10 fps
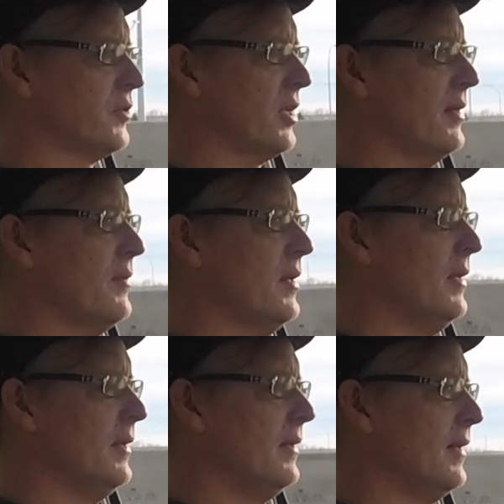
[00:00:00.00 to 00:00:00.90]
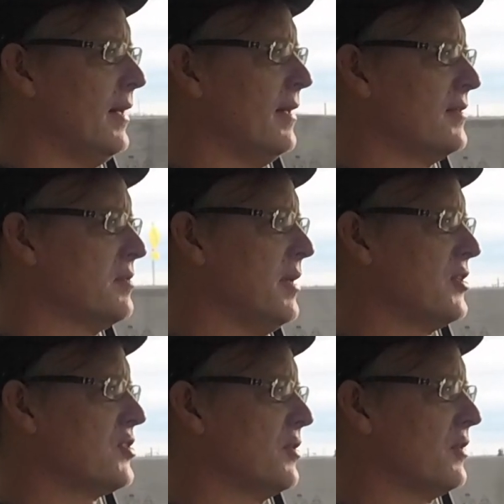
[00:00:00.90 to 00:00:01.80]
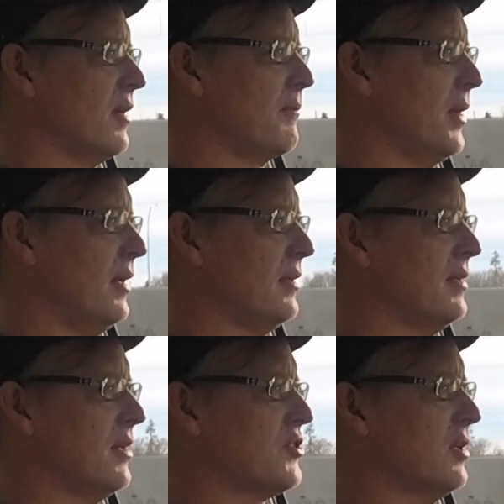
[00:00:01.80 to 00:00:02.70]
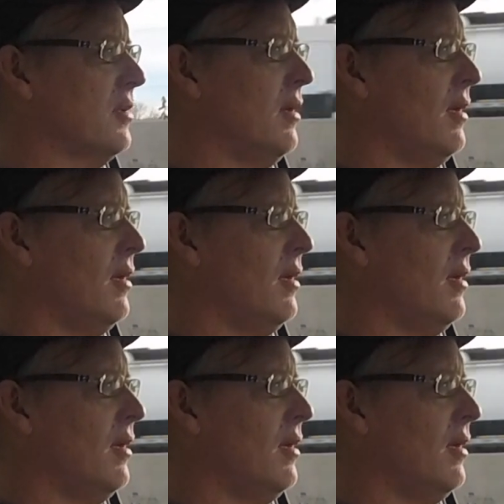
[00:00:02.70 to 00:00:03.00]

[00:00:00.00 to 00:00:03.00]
okay, to make sure that I'm paying attention.